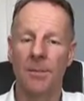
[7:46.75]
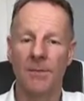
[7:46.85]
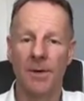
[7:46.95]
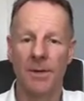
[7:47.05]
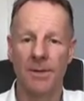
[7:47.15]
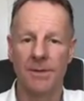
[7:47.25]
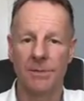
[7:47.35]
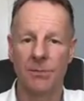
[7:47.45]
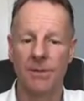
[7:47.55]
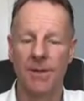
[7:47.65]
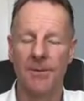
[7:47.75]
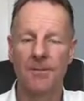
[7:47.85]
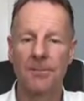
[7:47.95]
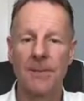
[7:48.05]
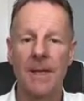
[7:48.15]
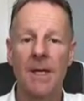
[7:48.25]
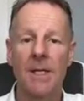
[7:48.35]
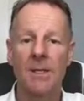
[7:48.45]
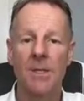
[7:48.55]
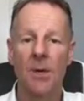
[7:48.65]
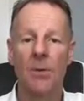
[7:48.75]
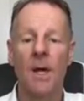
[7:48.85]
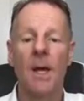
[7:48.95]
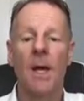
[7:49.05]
providers also. So,